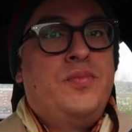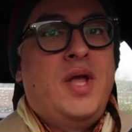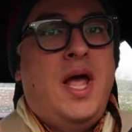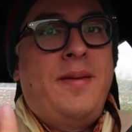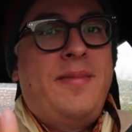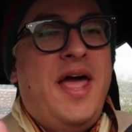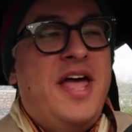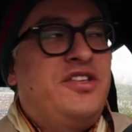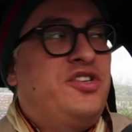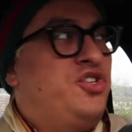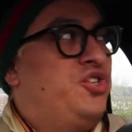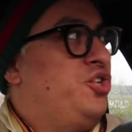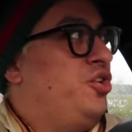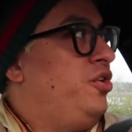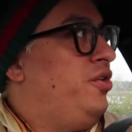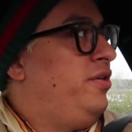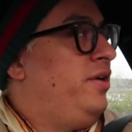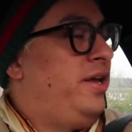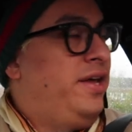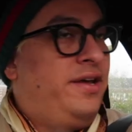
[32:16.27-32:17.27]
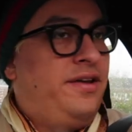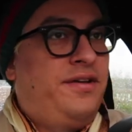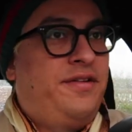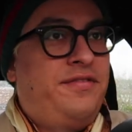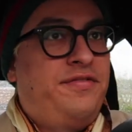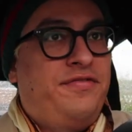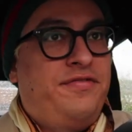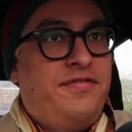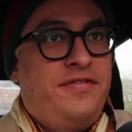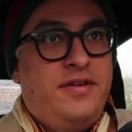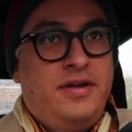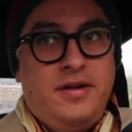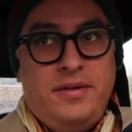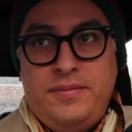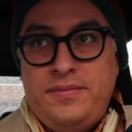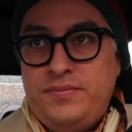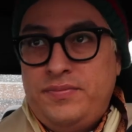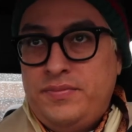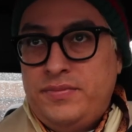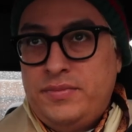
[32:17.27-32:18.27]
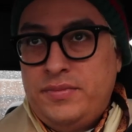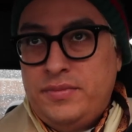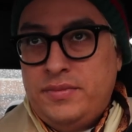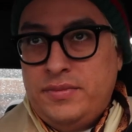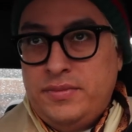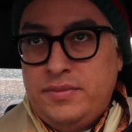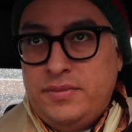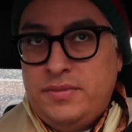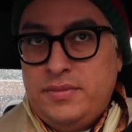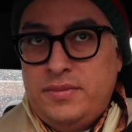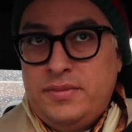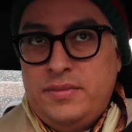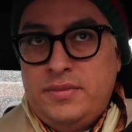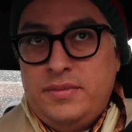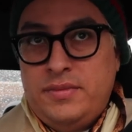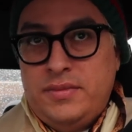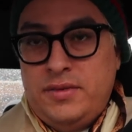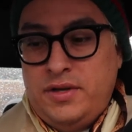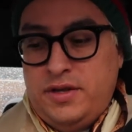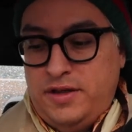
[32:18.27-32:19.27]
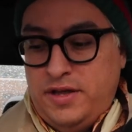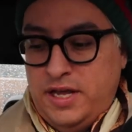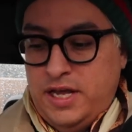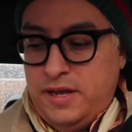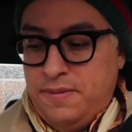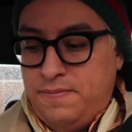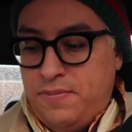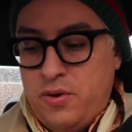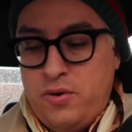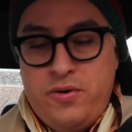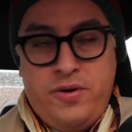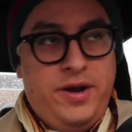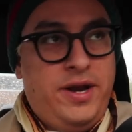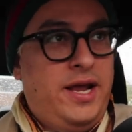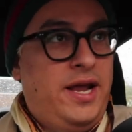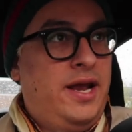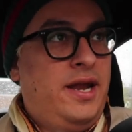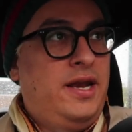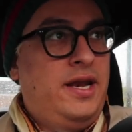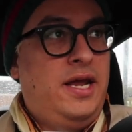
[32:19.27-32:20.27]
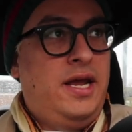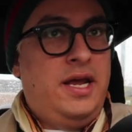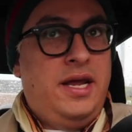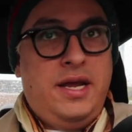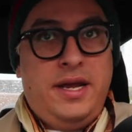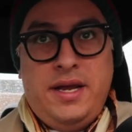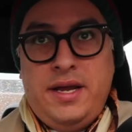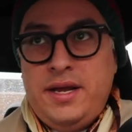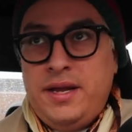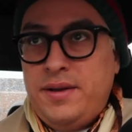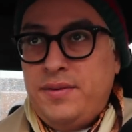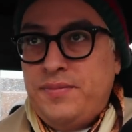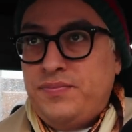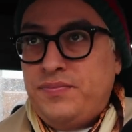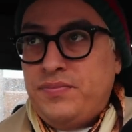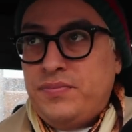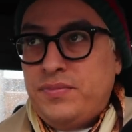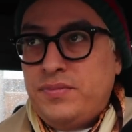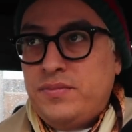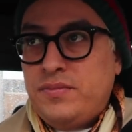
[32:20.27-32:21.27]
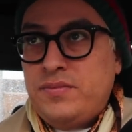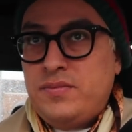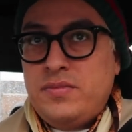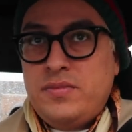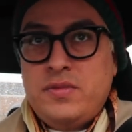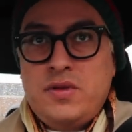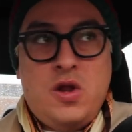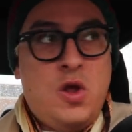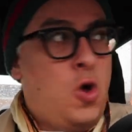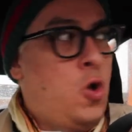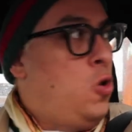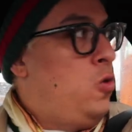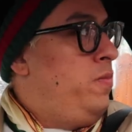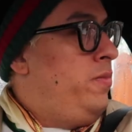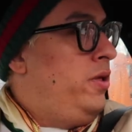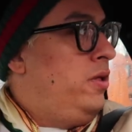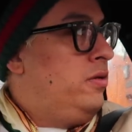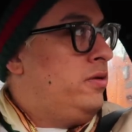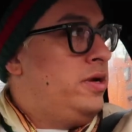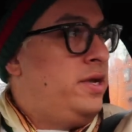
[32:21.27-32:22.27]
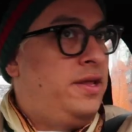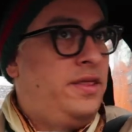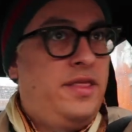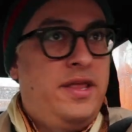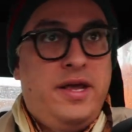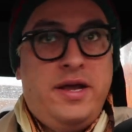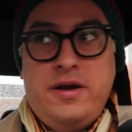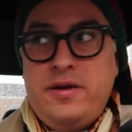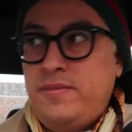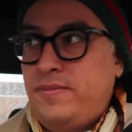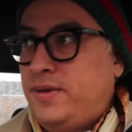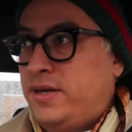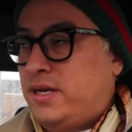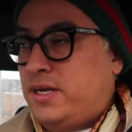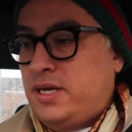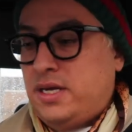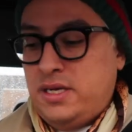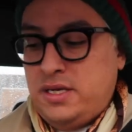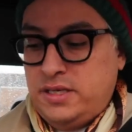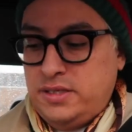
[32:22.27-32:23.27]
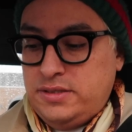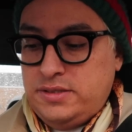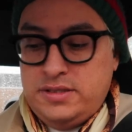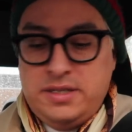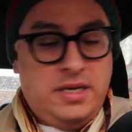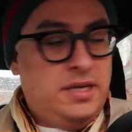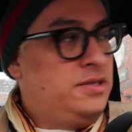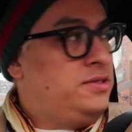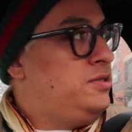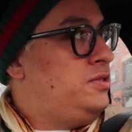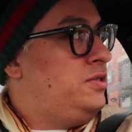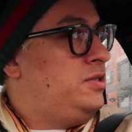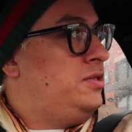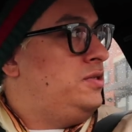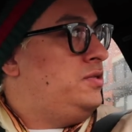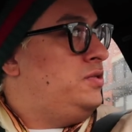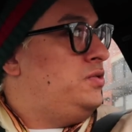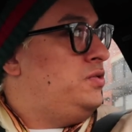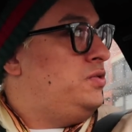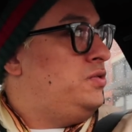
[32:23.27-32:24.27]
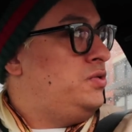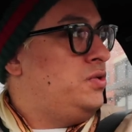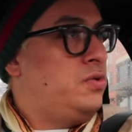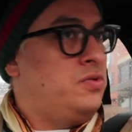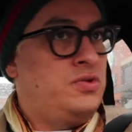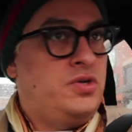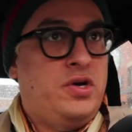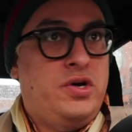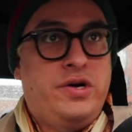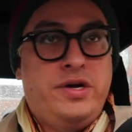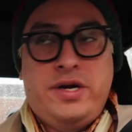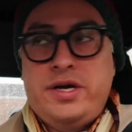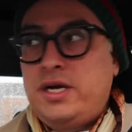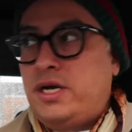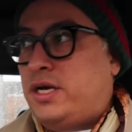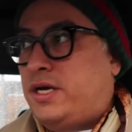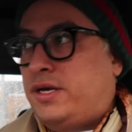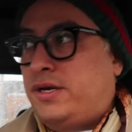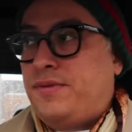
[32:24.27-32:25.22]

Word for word: I'm not sure if he poured any oat milk in there because it's just so dark.